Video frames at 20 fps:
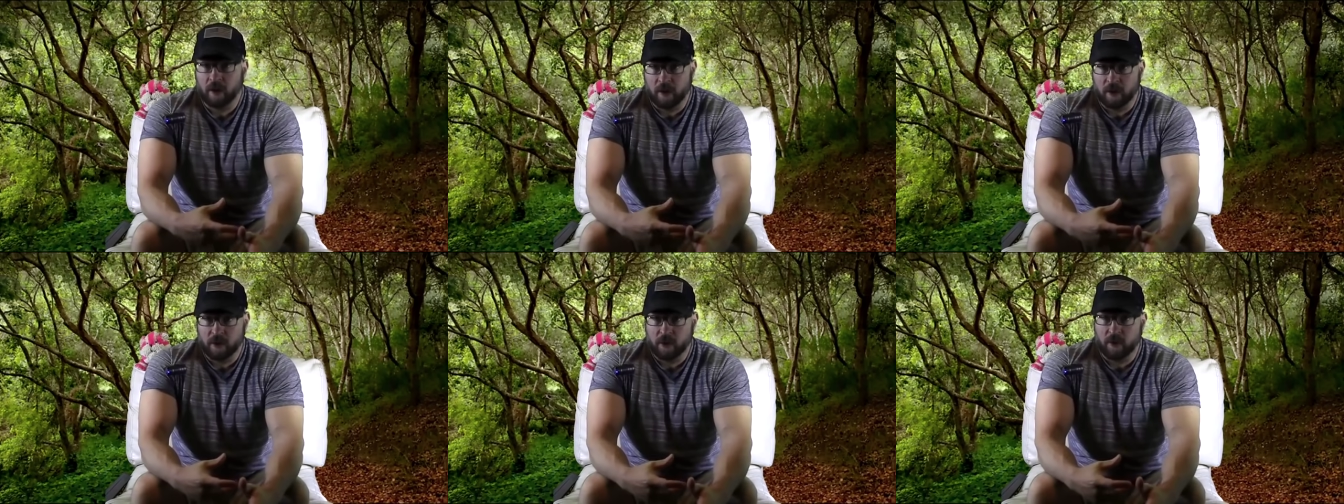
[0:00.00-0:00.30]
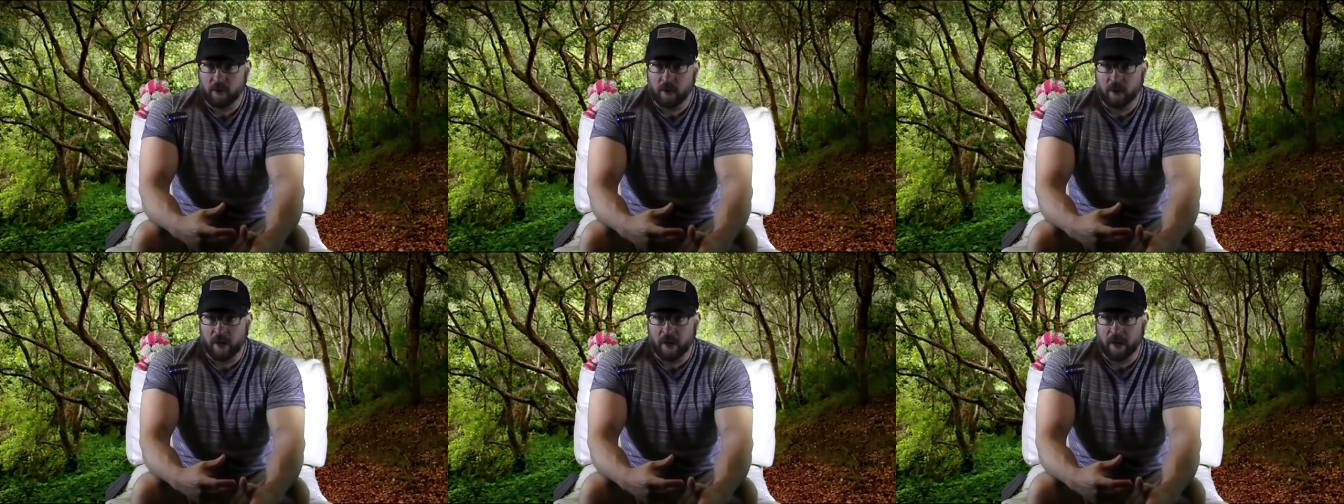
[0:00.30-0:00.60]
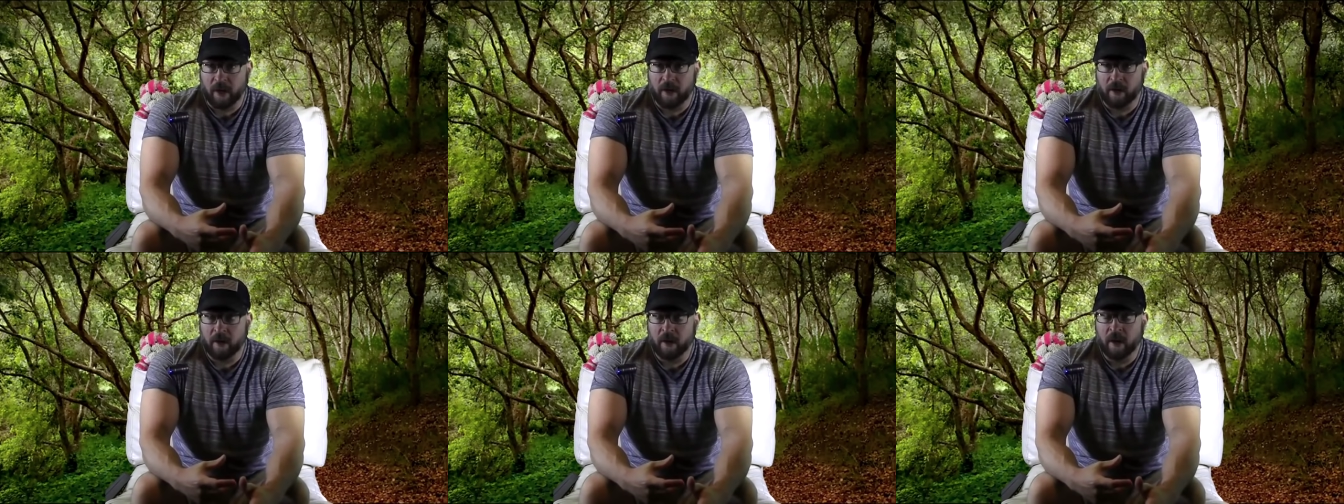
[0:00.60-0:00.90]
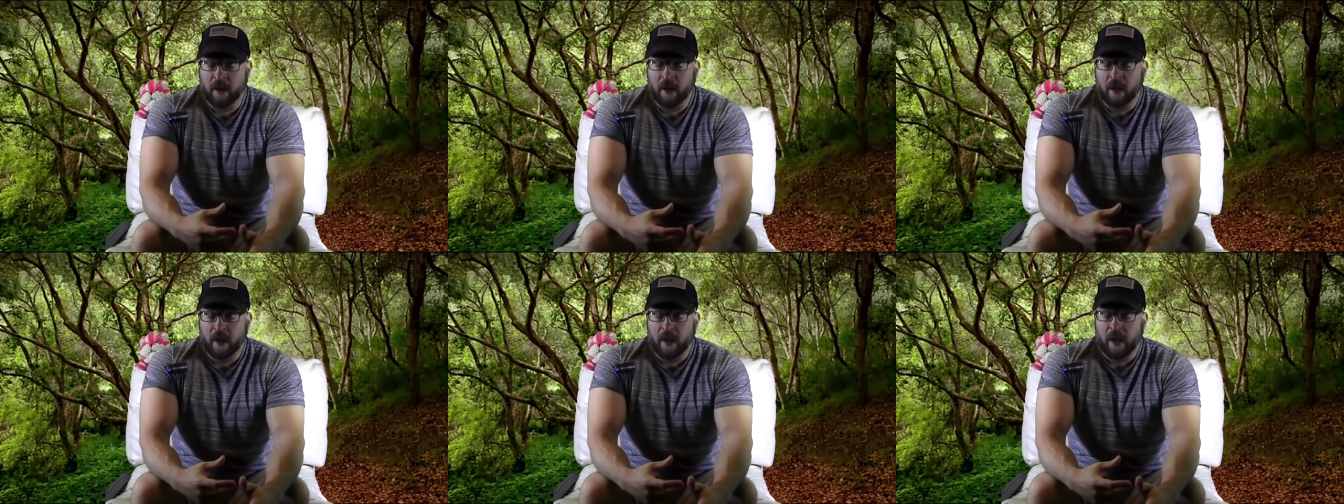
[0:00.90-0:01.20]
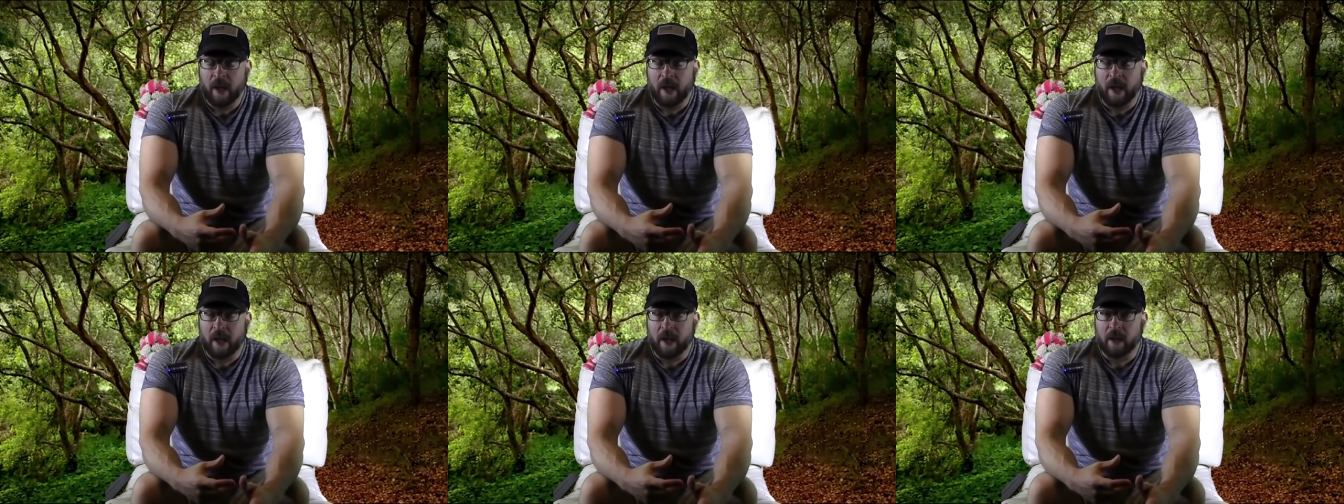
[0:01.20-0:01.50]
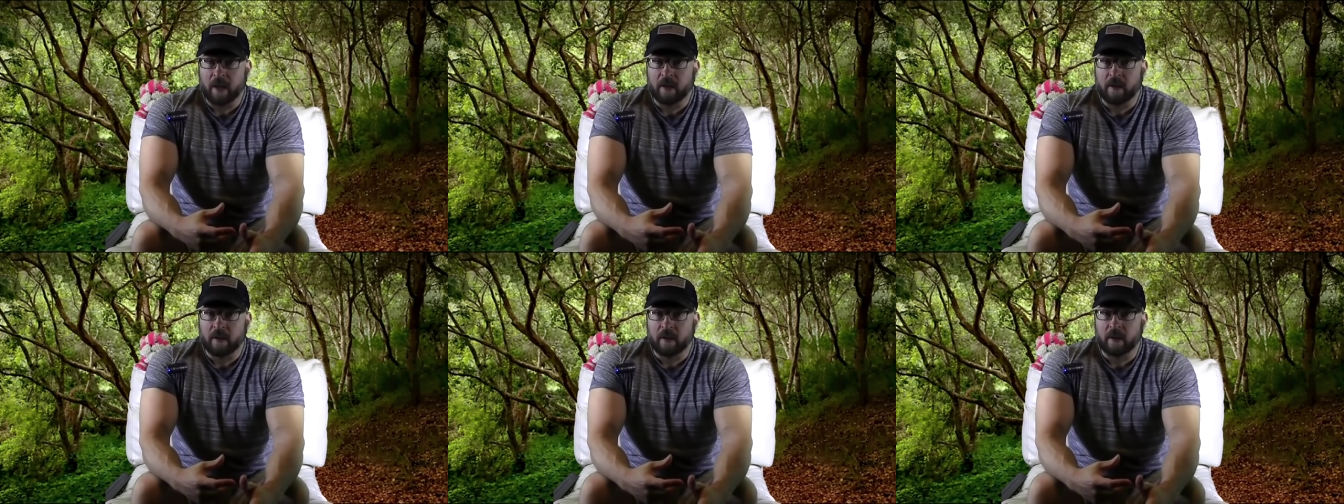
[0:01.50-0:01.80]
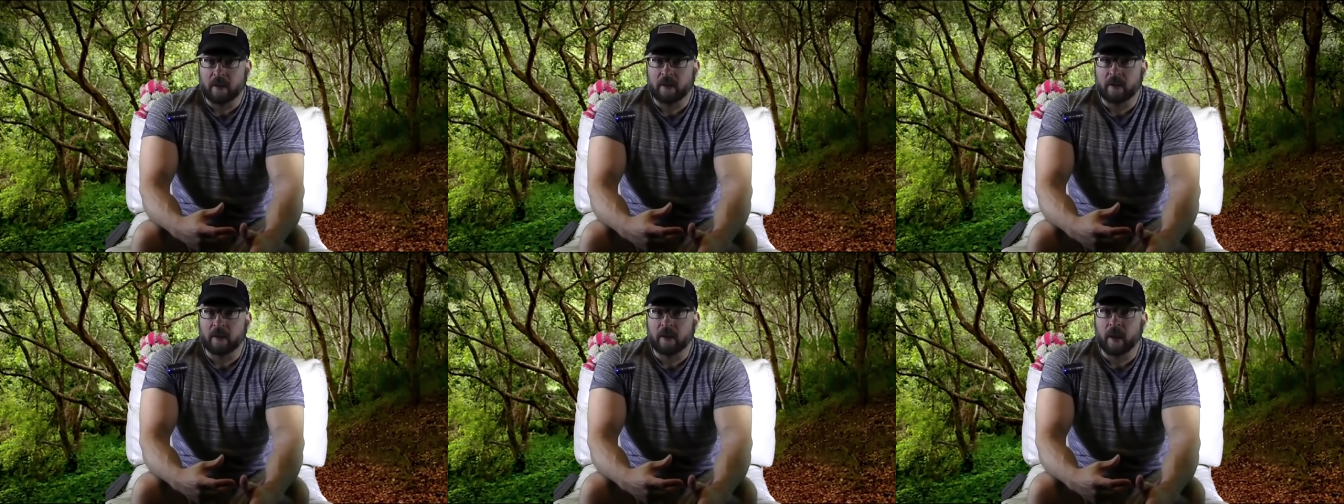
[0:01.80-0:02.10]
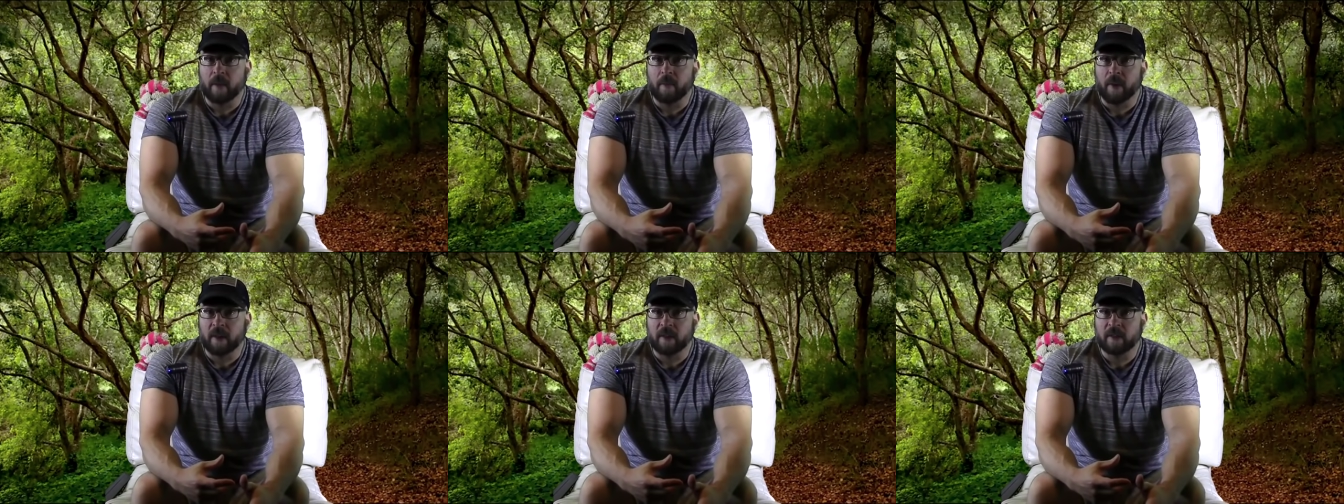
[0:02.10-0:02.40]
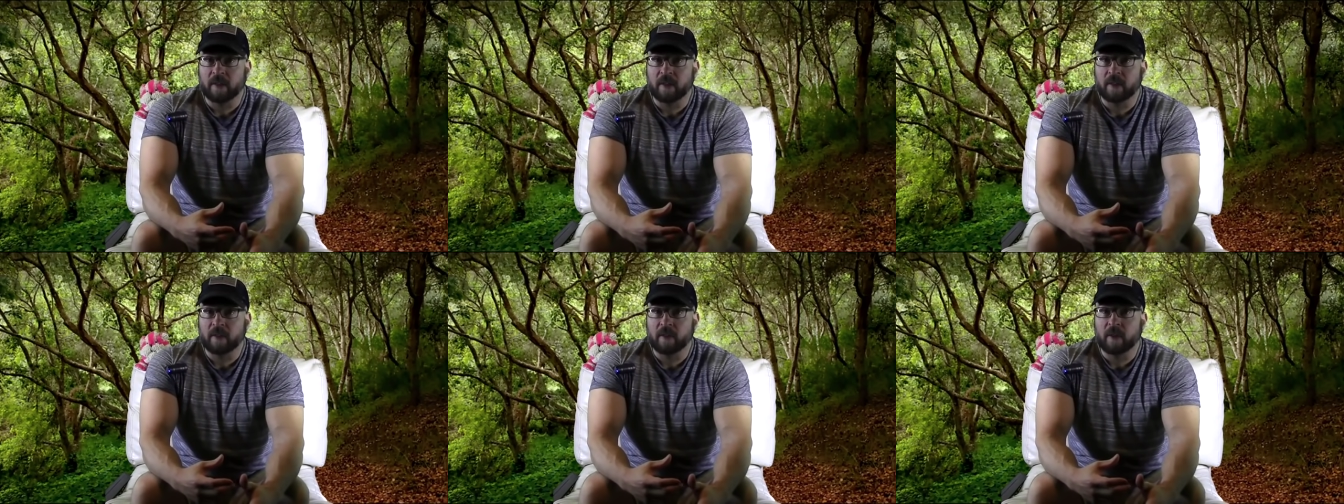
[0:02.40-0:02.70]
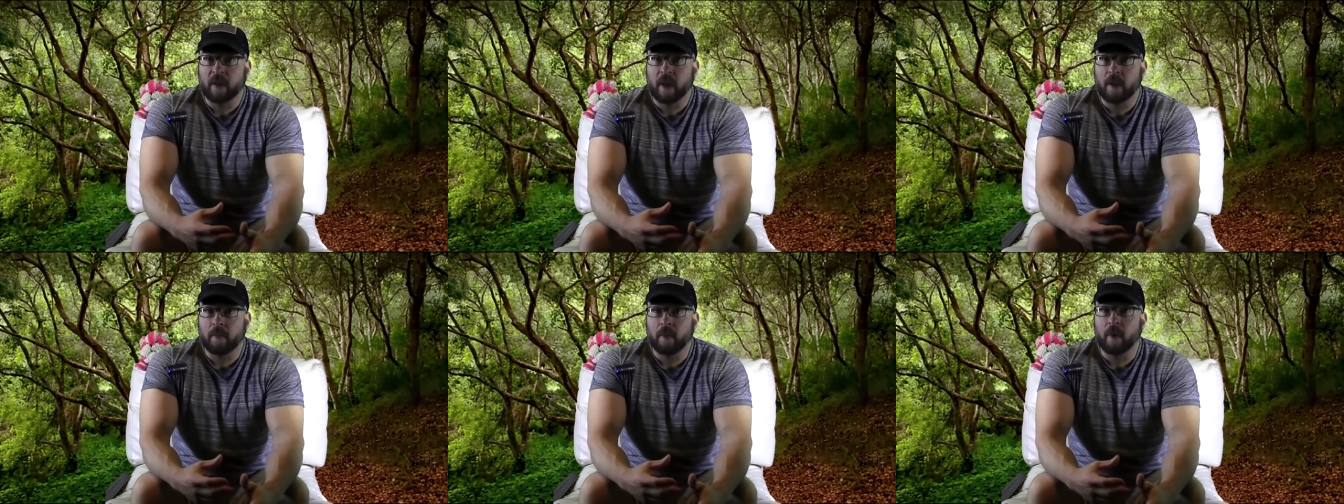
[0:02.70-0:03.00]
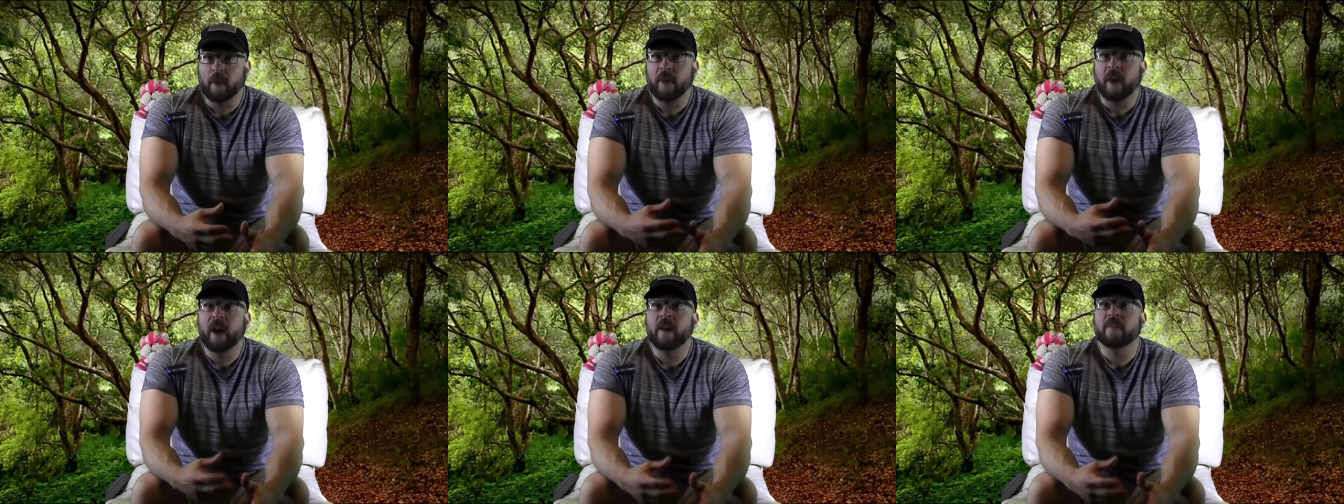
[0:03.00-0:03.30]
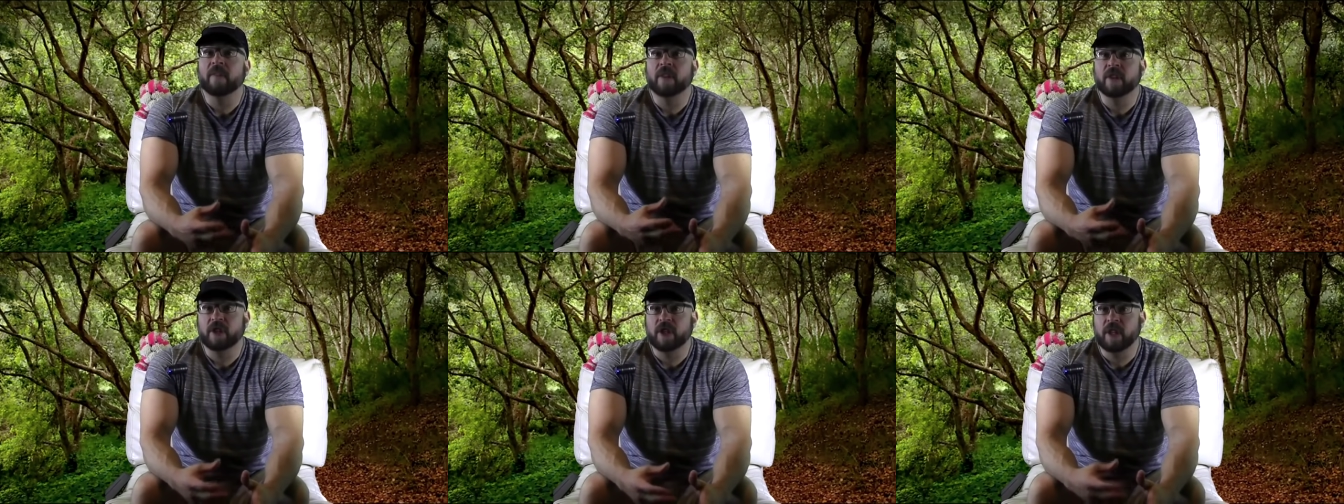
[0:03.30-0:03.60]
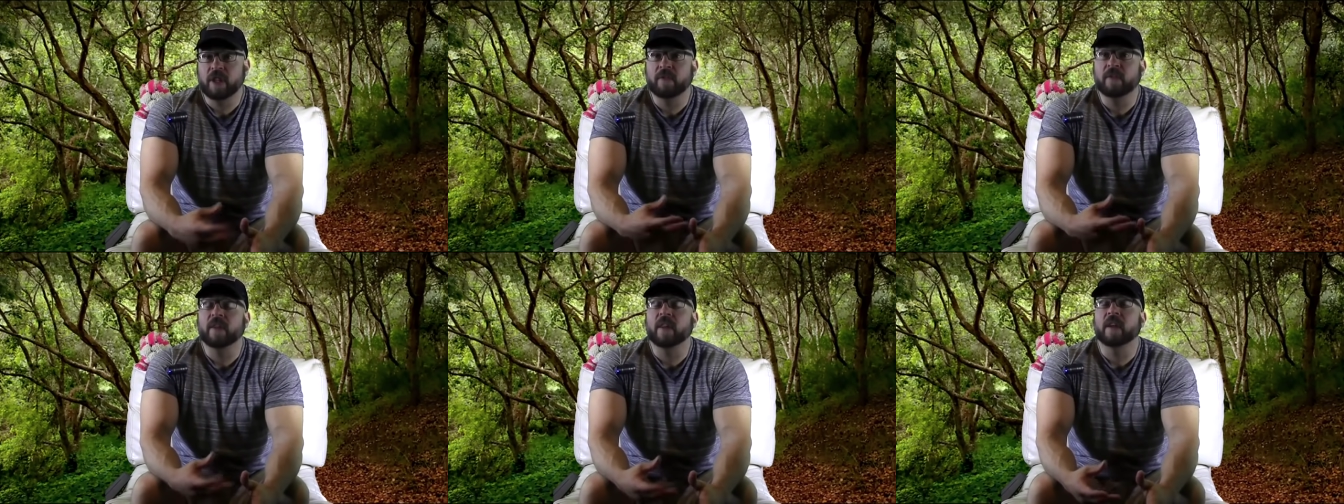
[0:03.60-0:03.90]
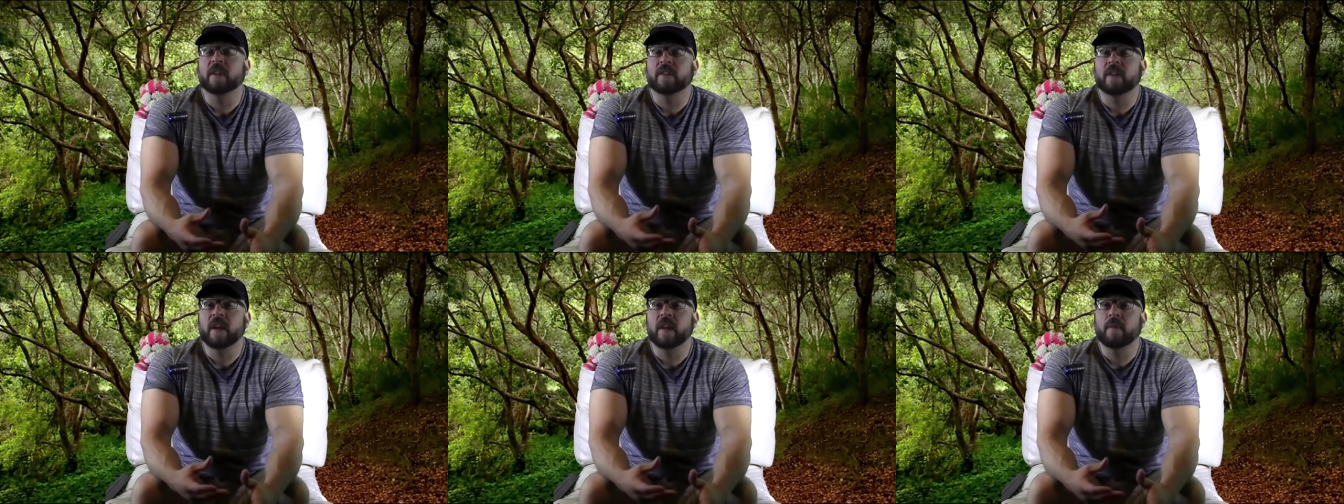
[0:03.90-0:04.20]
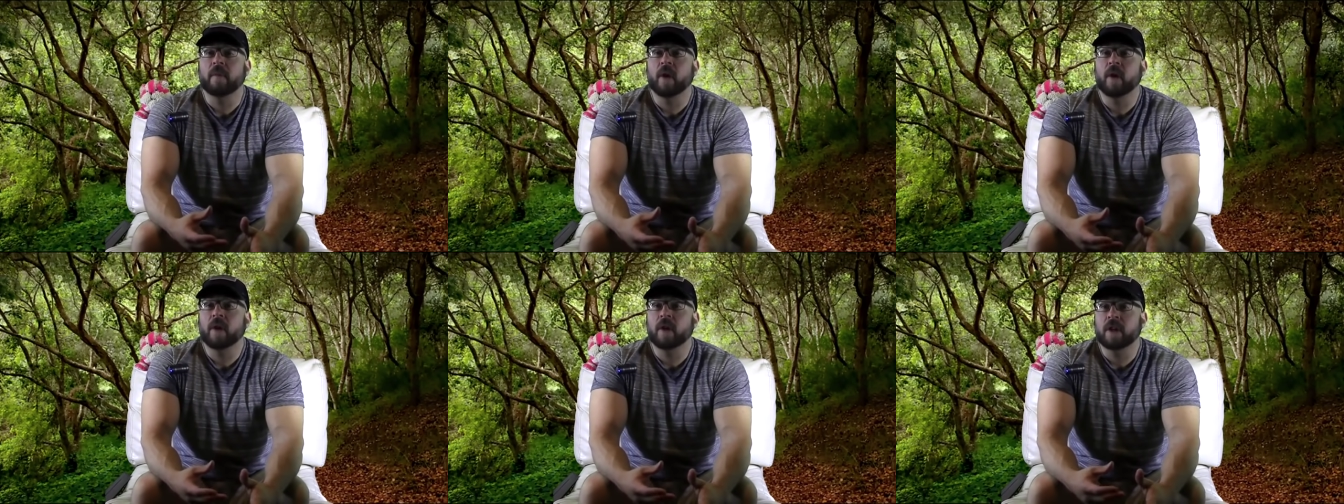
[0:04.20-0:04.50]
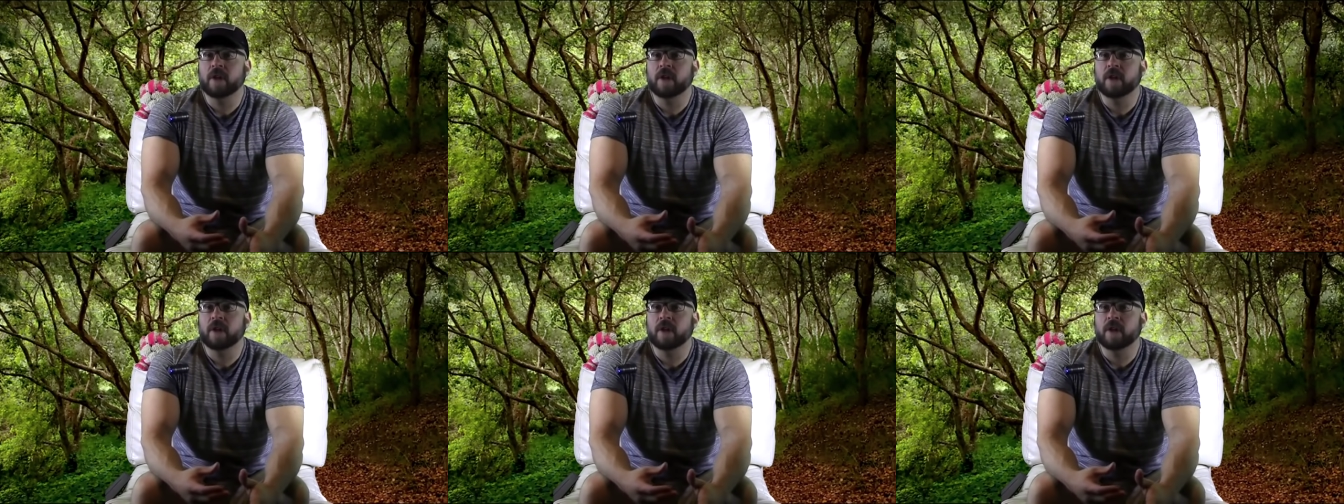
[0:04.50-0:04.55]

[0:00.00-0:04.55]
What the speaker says: issue there, and it turns out my sister and I both have the gene for that same heart